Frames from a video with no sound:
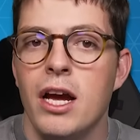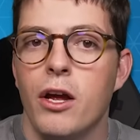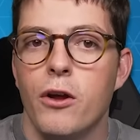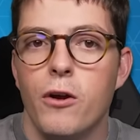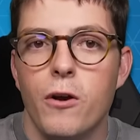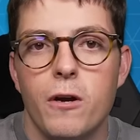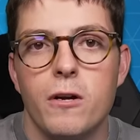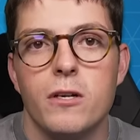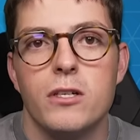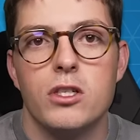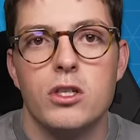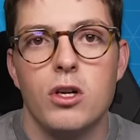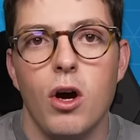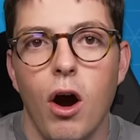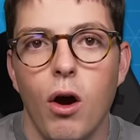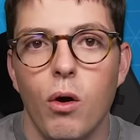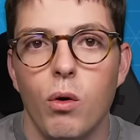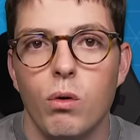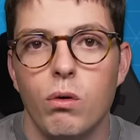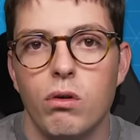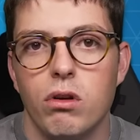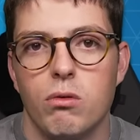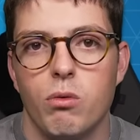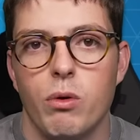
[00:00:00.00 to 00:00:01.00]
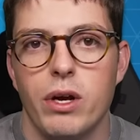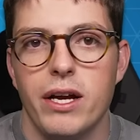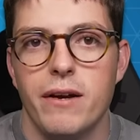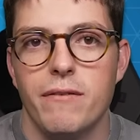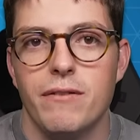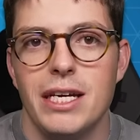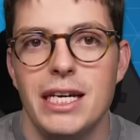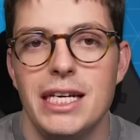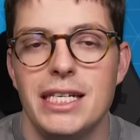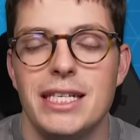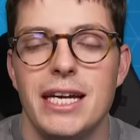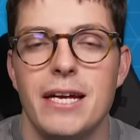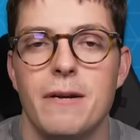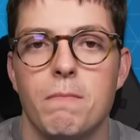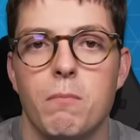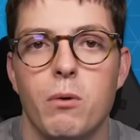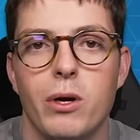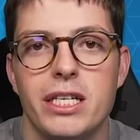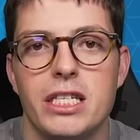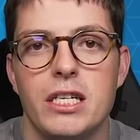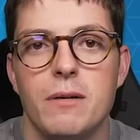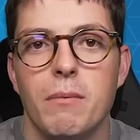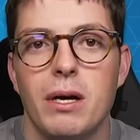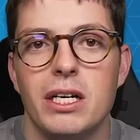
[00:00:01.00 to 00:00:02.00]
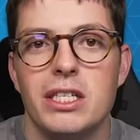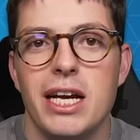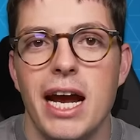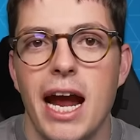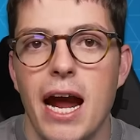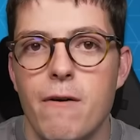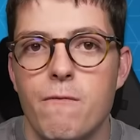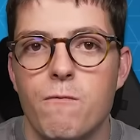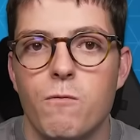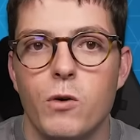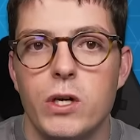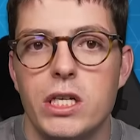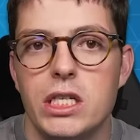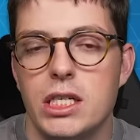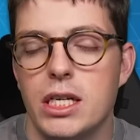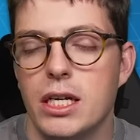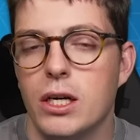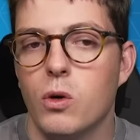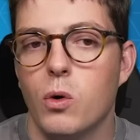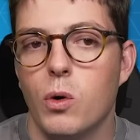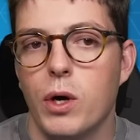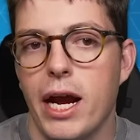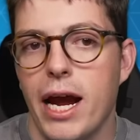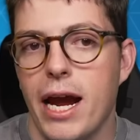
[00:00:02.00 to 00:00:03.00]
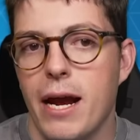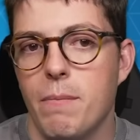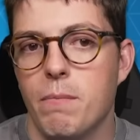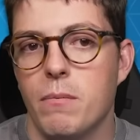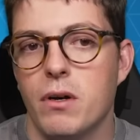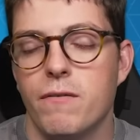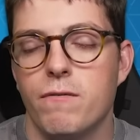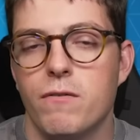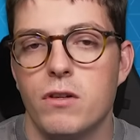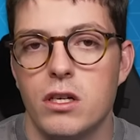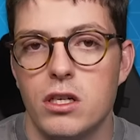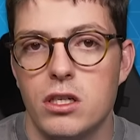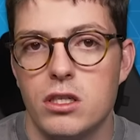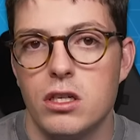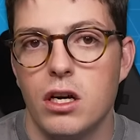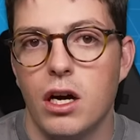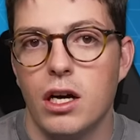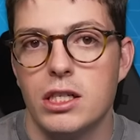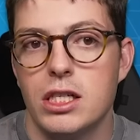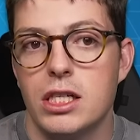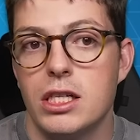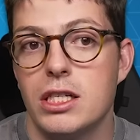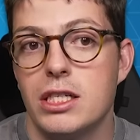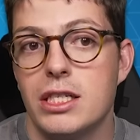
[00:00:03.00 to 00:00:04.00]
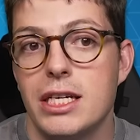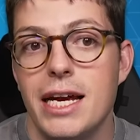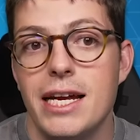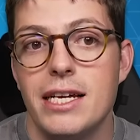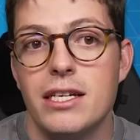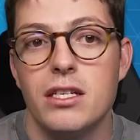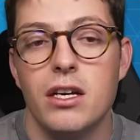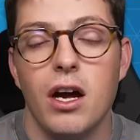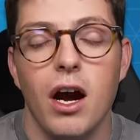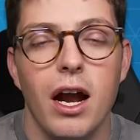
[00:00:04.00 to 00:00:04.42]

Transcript: you can start all three of these in pretty much every single game for the start of the season.